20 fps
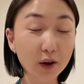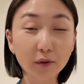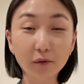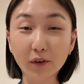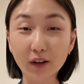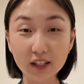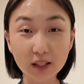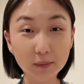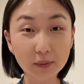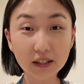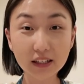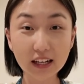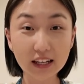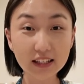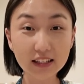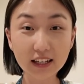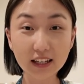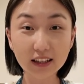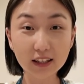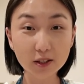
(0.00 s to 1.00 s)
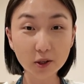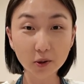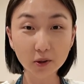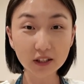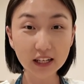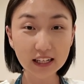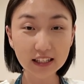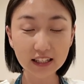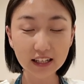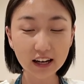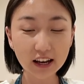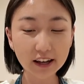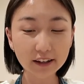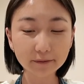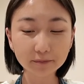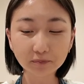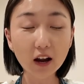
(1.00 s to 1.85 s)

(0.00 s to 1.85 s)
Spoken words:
of recipe testing this whole day today.